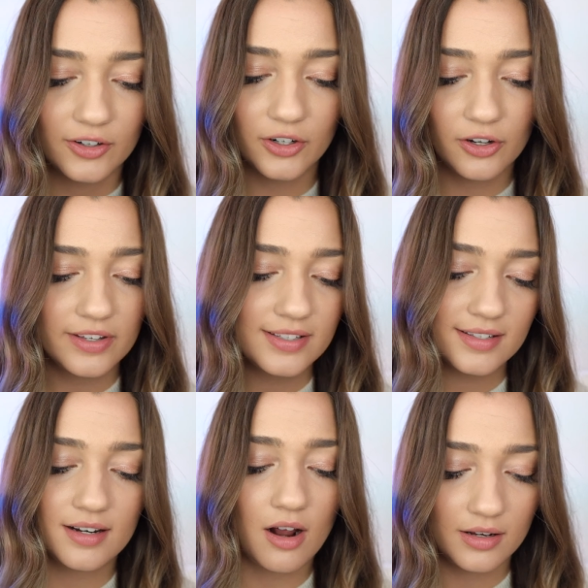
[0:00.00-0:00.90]
Girl, this
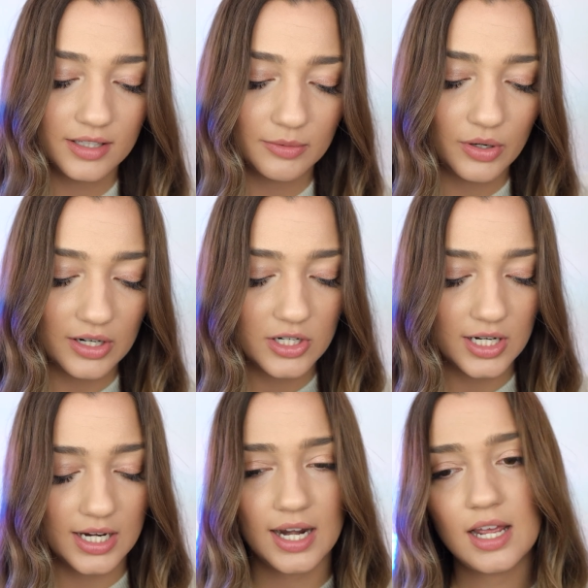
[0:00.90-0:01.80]
is an awesome
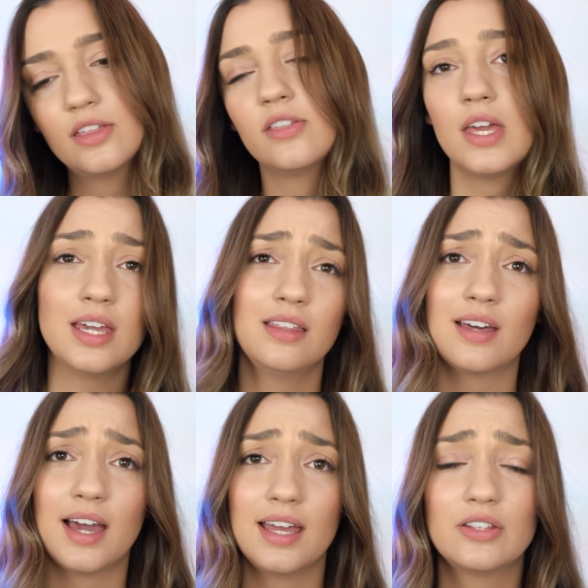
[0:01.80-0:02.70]
question. And I think
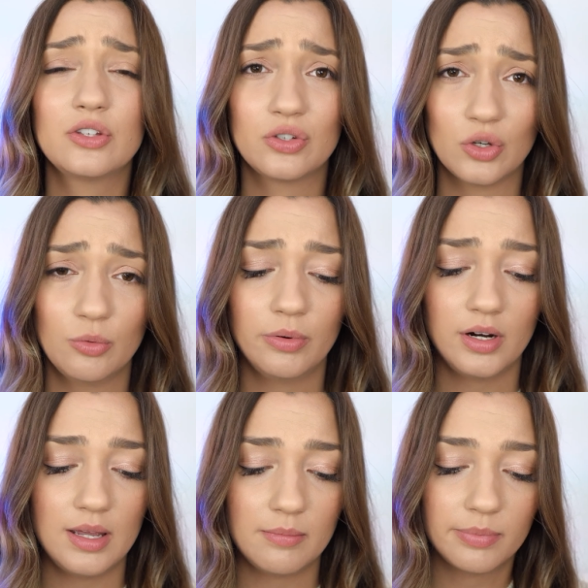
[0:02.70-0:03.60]
that it's
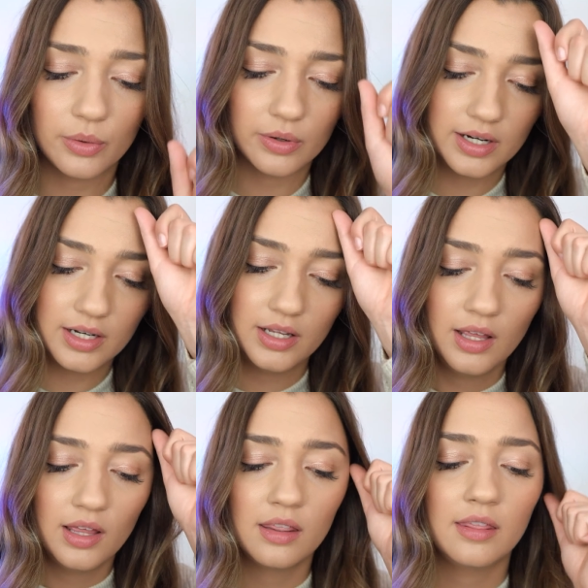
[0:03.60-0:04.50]
super important
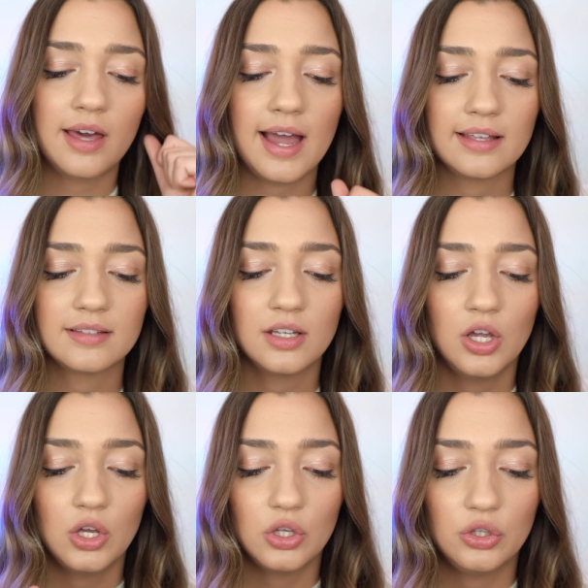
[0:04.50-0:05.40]
that
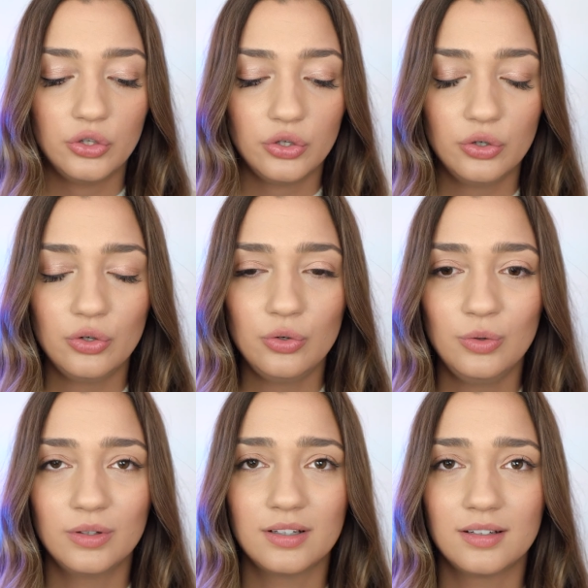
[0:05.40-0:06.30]

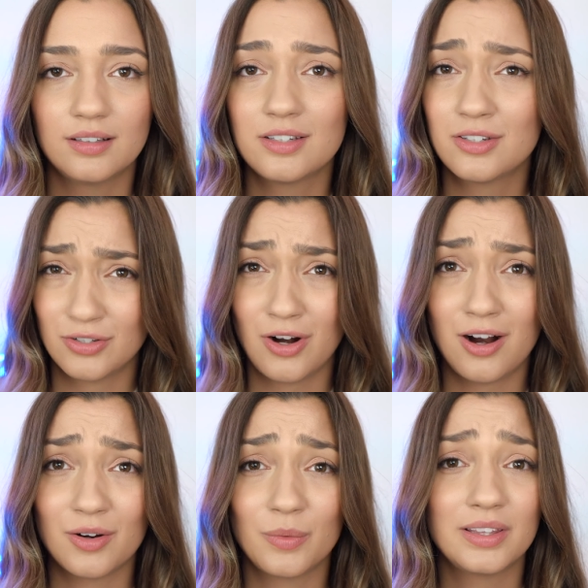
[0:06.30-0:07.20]
you
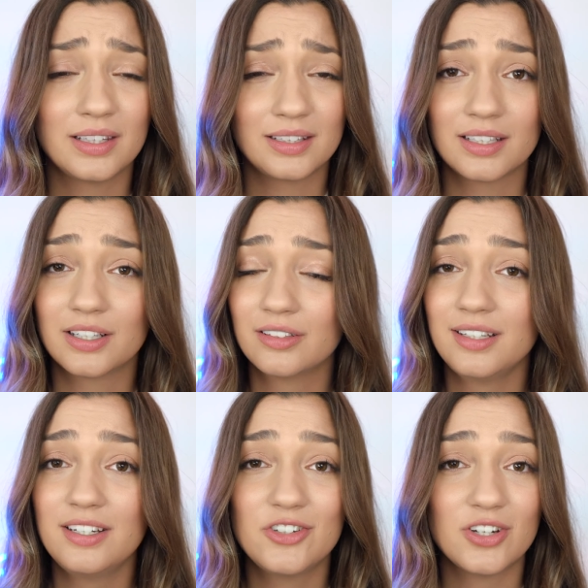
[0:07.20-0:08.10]
start with
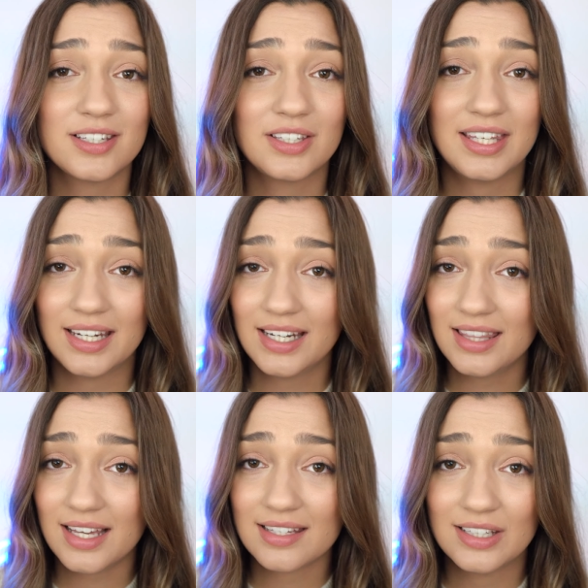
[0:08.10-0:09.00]
literally just getting
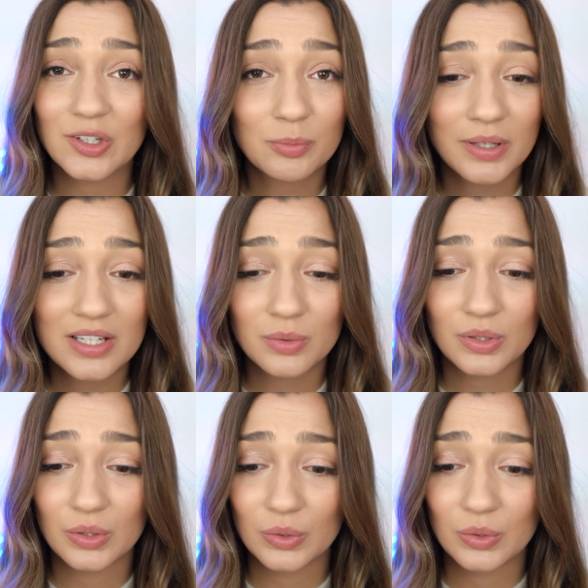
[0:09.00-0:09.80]
in that secret place with the